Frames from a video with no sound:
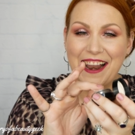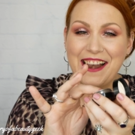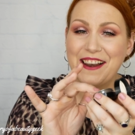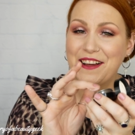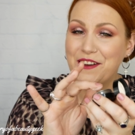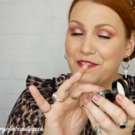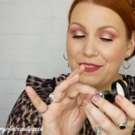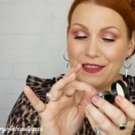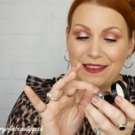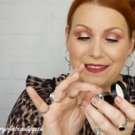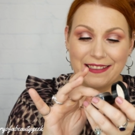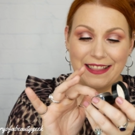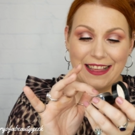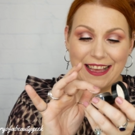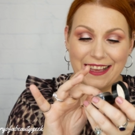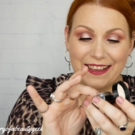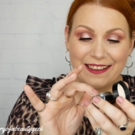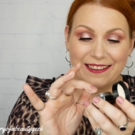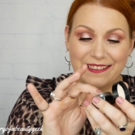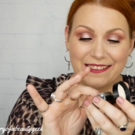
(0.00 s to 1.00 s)
I love these
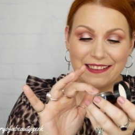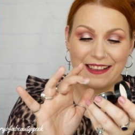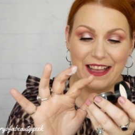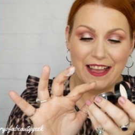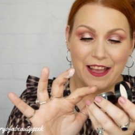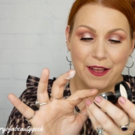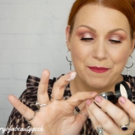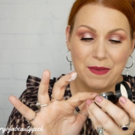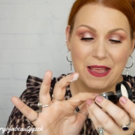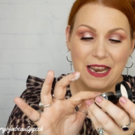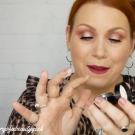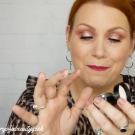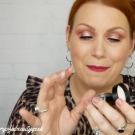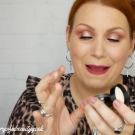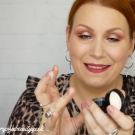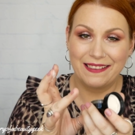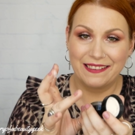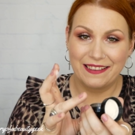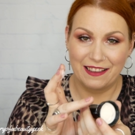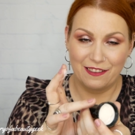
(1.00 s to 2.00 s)
things.
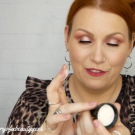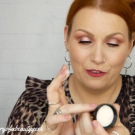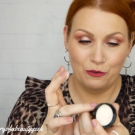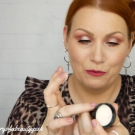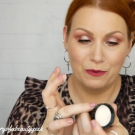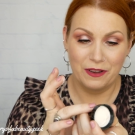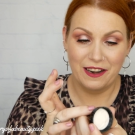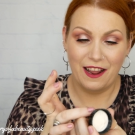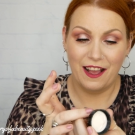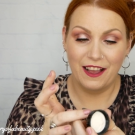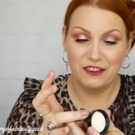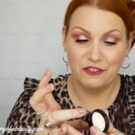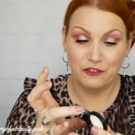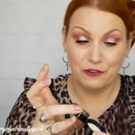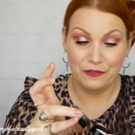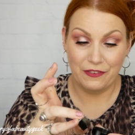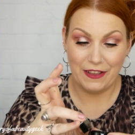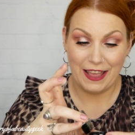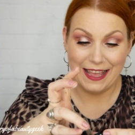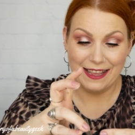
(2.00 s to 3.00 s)
Illamasqua do one,
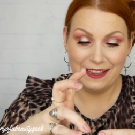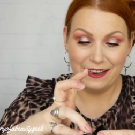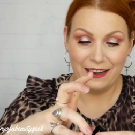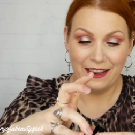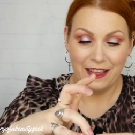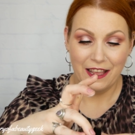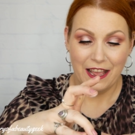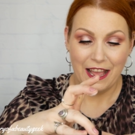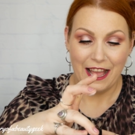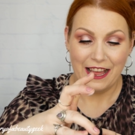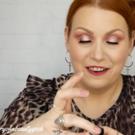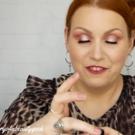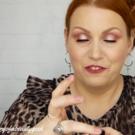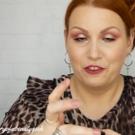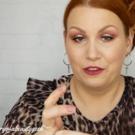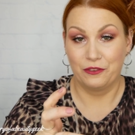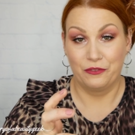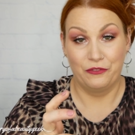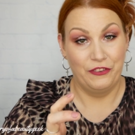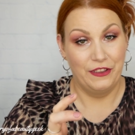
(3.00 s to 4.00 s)
Hydra Veil, and it
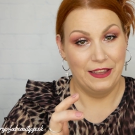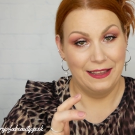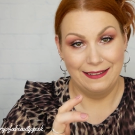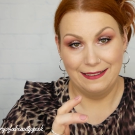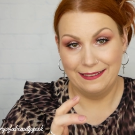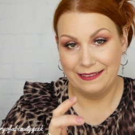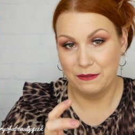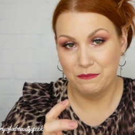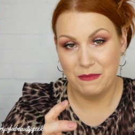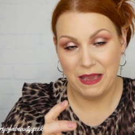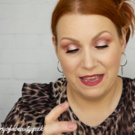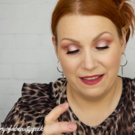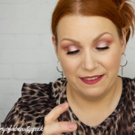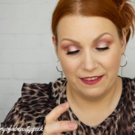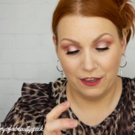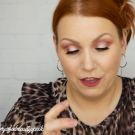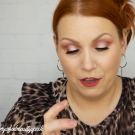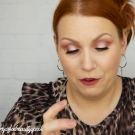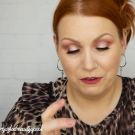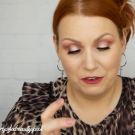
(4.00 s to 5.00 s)
just feels
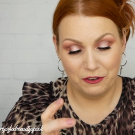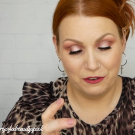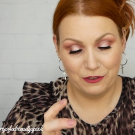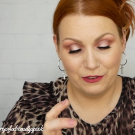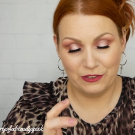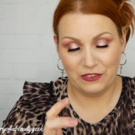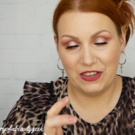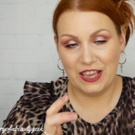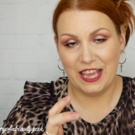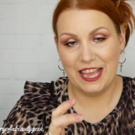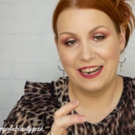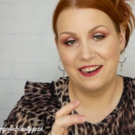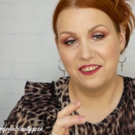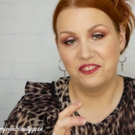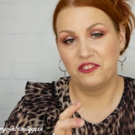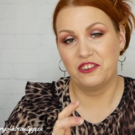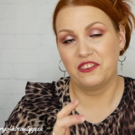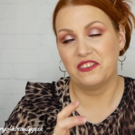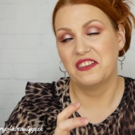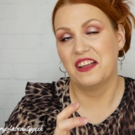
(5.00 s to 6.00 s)
amazing going on your skin.
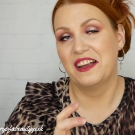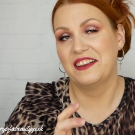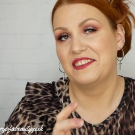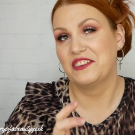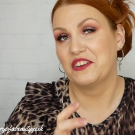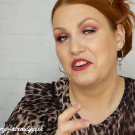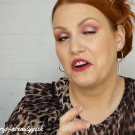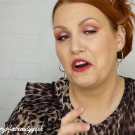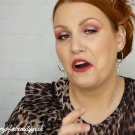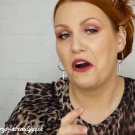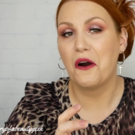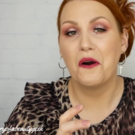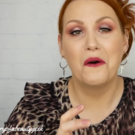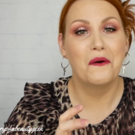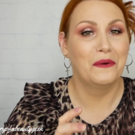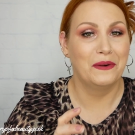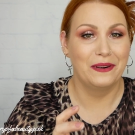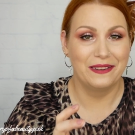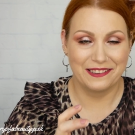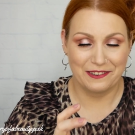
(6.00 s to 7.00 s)
It's just nice and
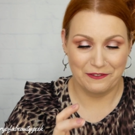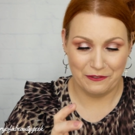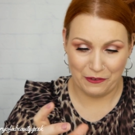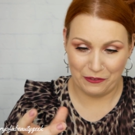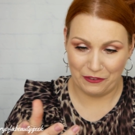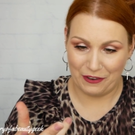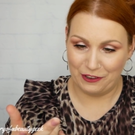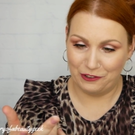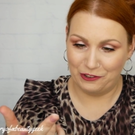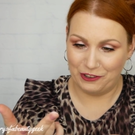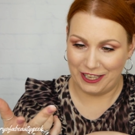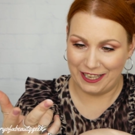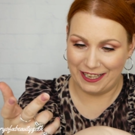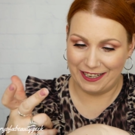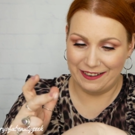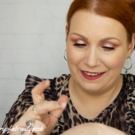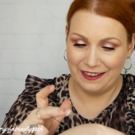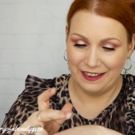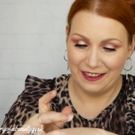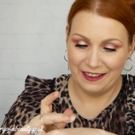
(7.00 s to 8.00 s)
cold and
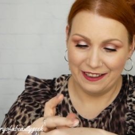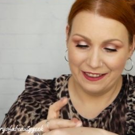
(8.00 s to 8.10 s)
refreshing.